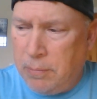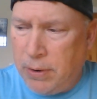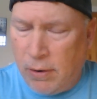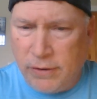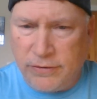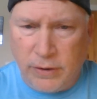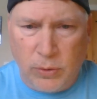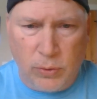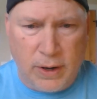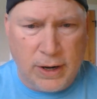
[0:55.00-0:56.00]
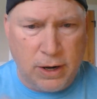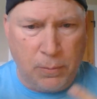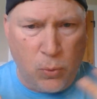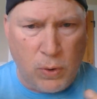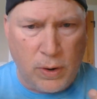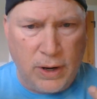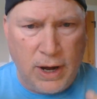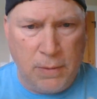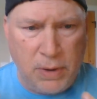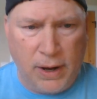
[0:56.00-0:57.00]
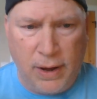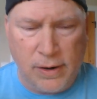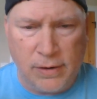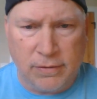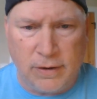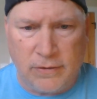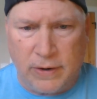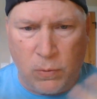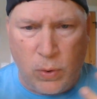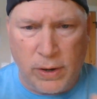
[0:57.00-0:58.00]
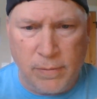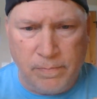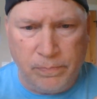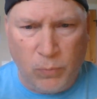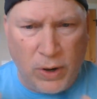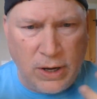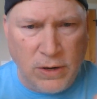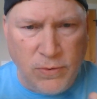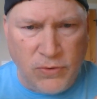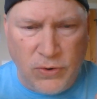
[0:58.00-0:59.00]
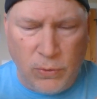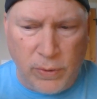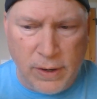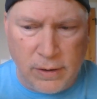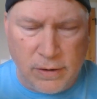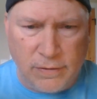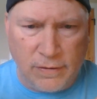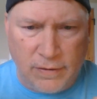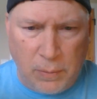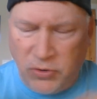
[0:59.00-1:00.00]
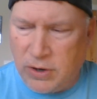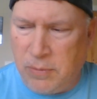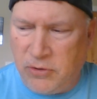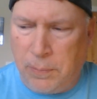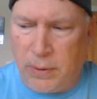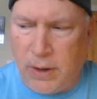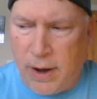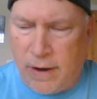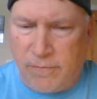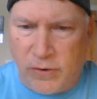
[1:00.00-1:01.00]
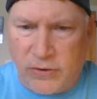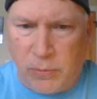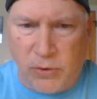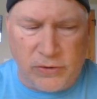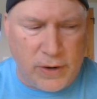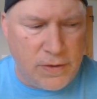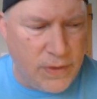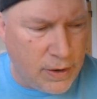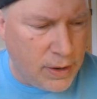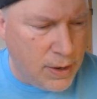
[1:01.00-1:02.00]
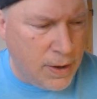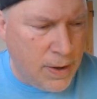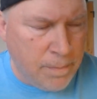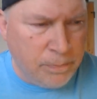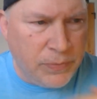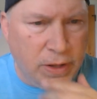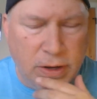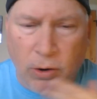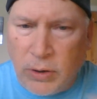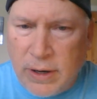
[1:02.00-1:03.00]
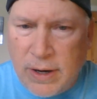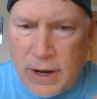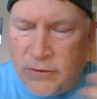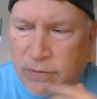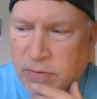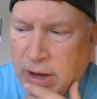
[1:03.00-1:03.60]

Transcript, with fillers: but also like in a more game mechanic sense, like what can you do with it? Because this subject comes up a lot for some reason. I think in the early days of